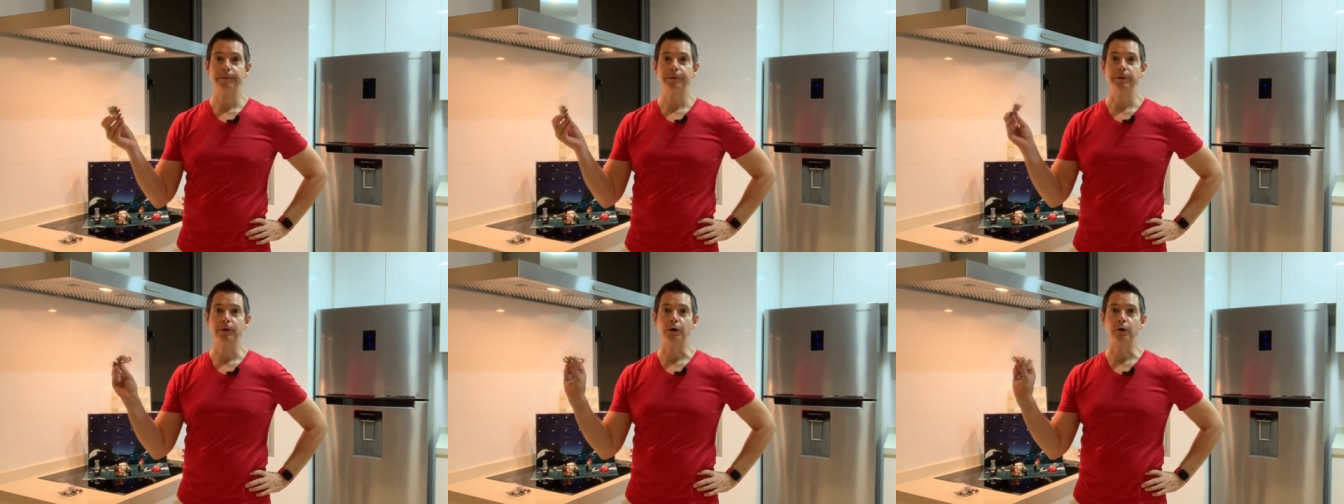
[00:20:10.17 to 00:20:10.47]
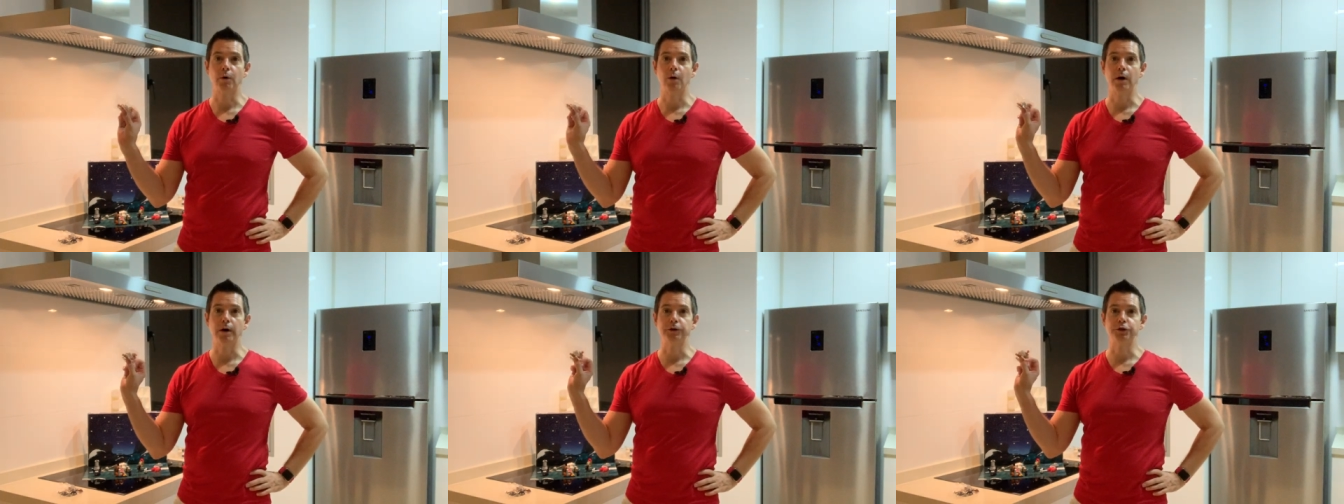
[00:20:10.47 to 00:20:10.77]
the
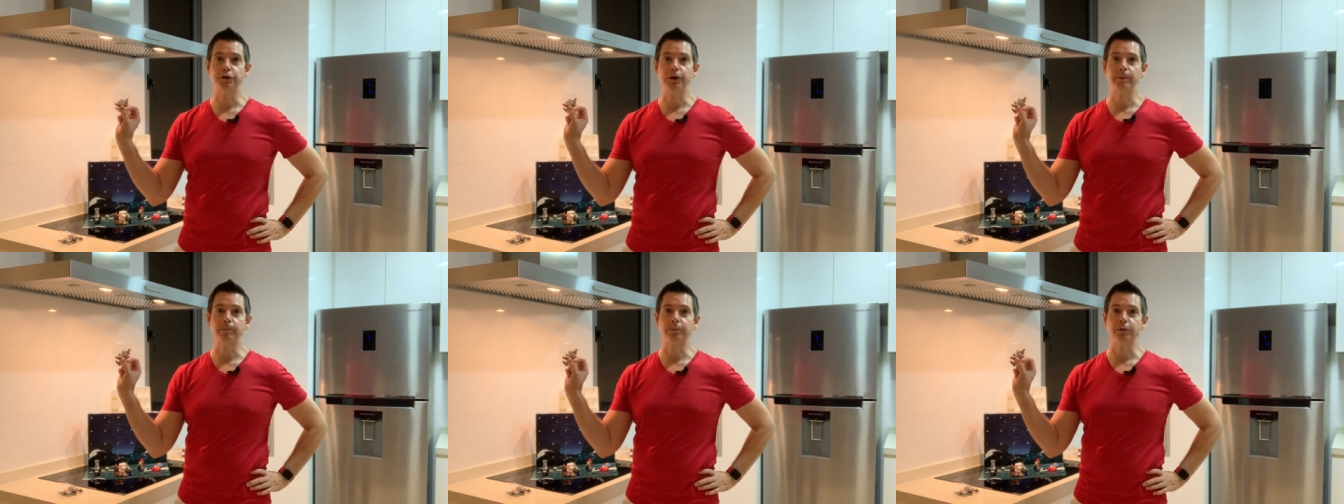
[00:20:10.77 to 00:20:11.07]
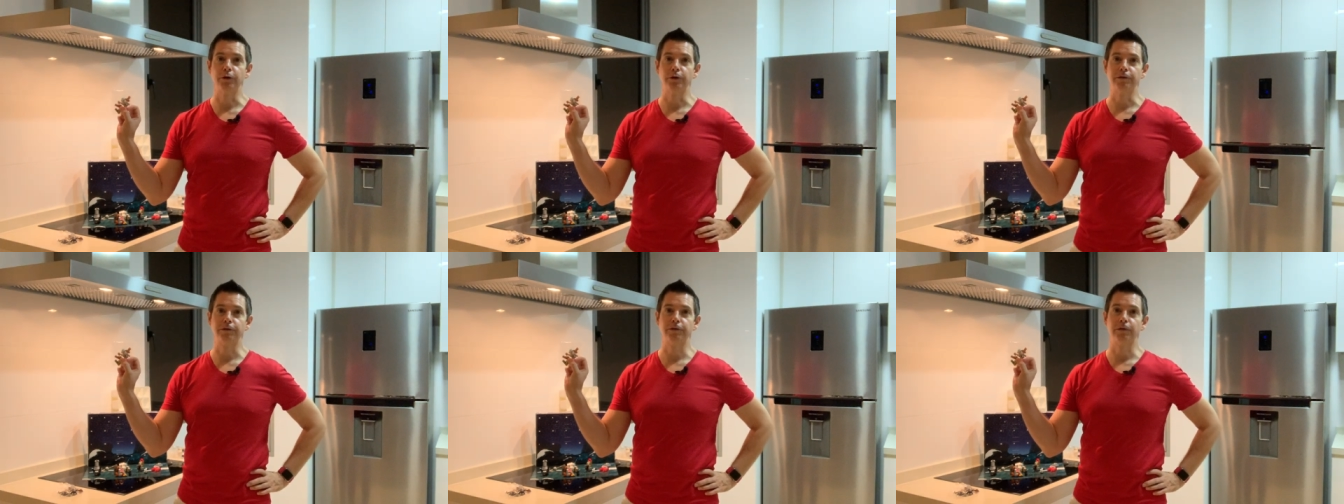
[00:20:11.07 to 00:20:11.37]
quad
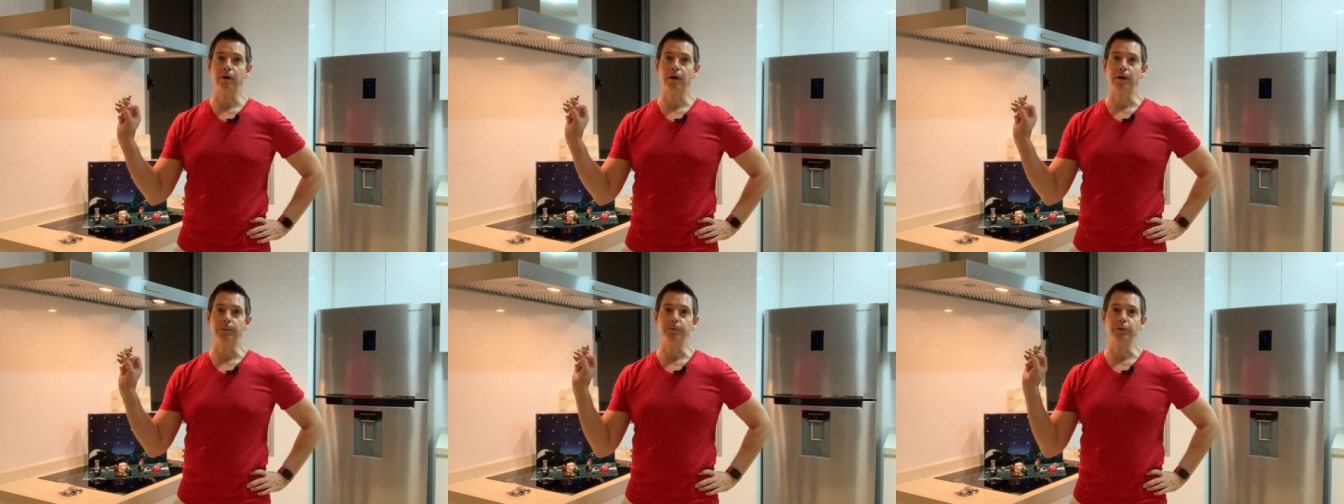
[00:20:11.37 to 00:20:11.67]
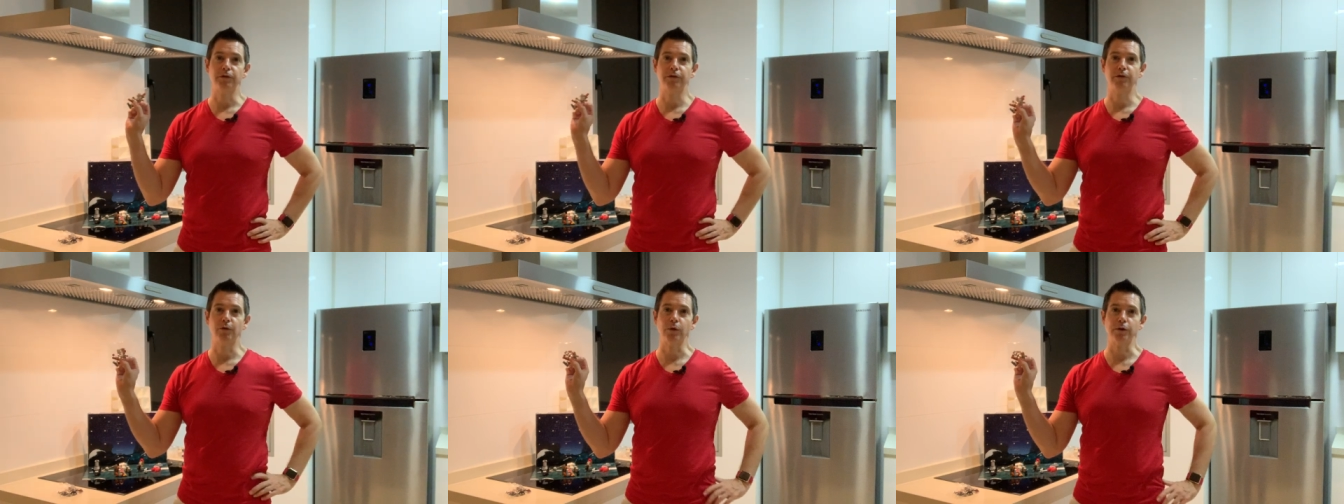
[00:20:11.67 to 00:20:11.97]
jumper from
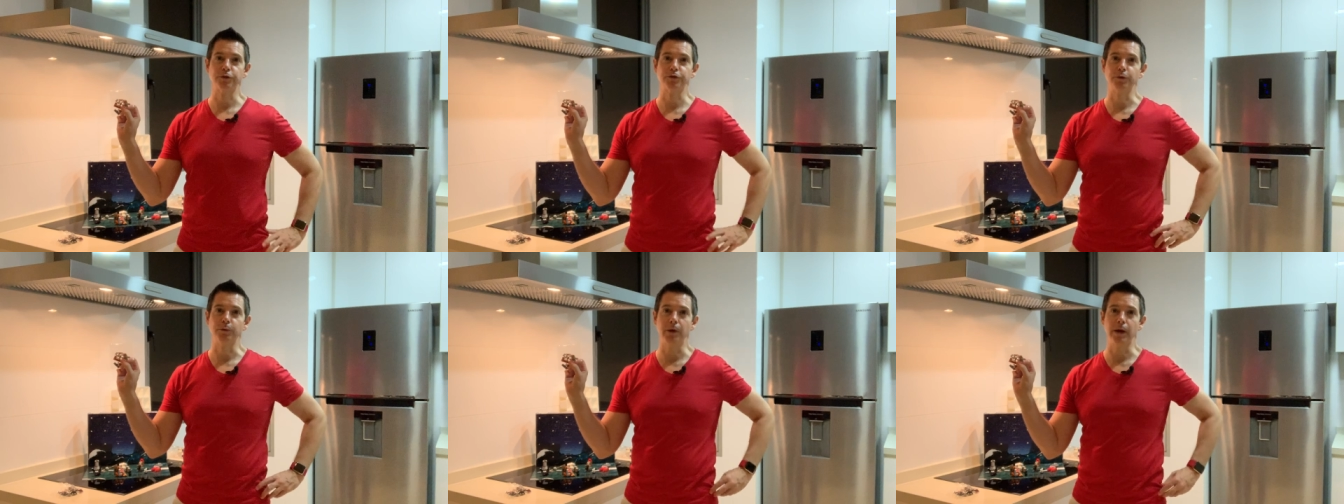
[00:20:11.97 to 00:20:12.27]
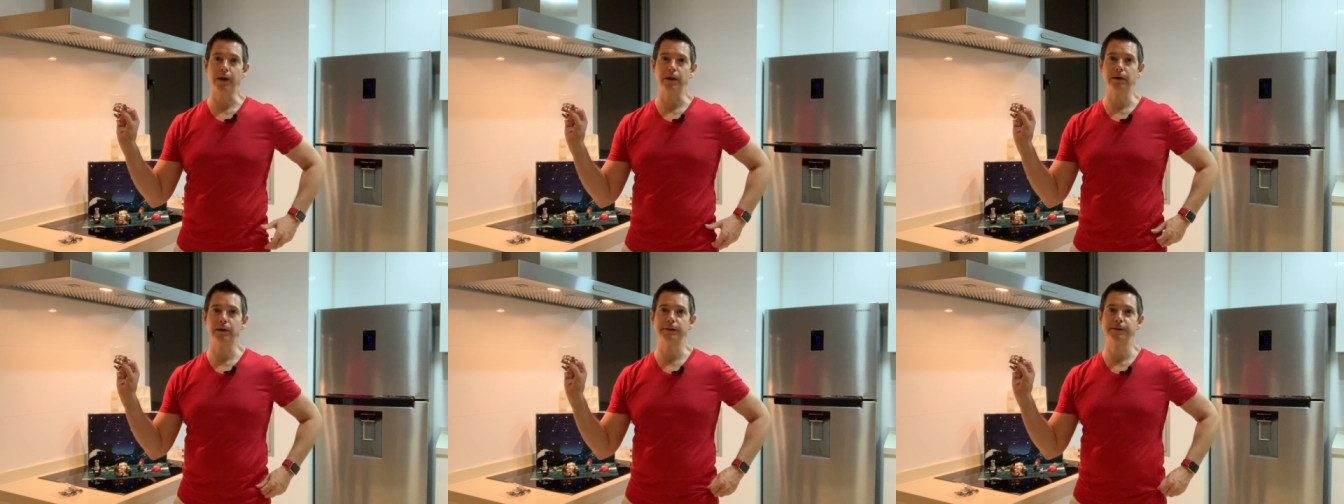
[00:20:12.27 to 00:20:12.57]
The Force
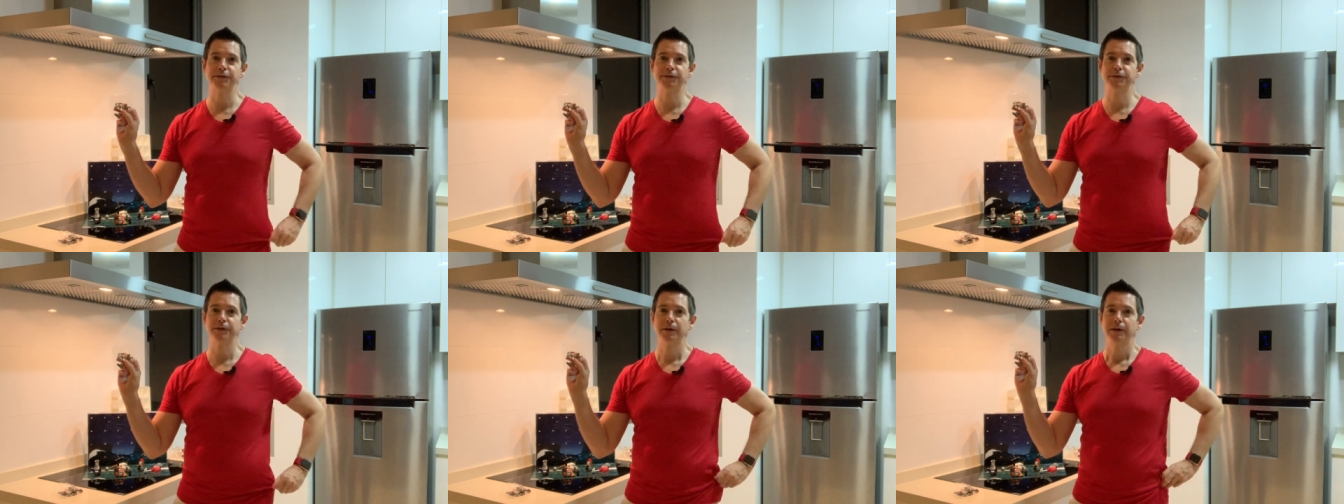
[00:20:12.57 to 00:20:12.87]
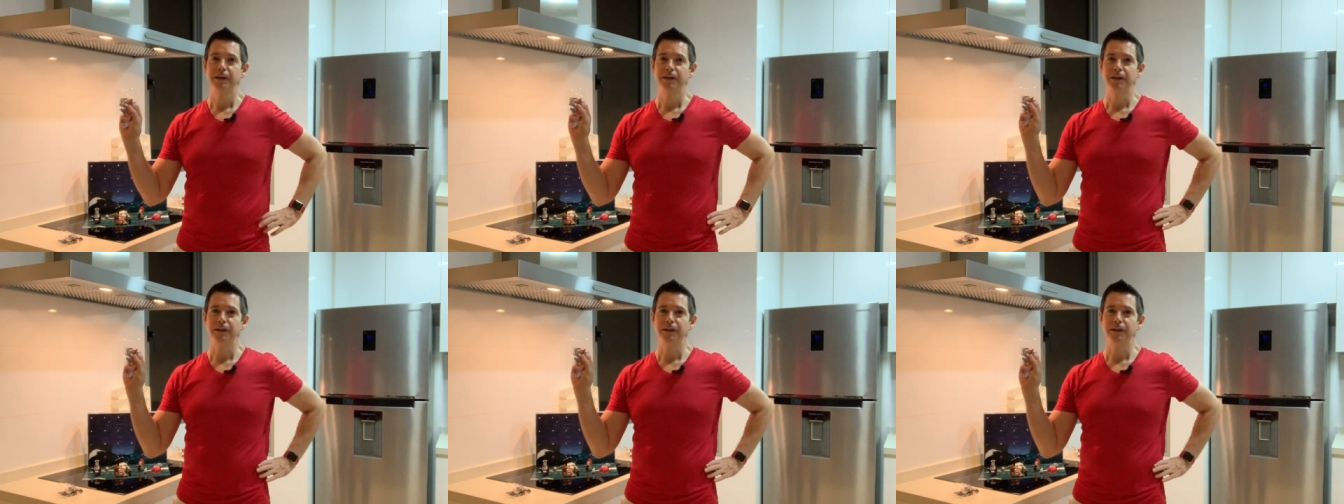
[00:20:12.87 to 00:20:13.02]
Awakens,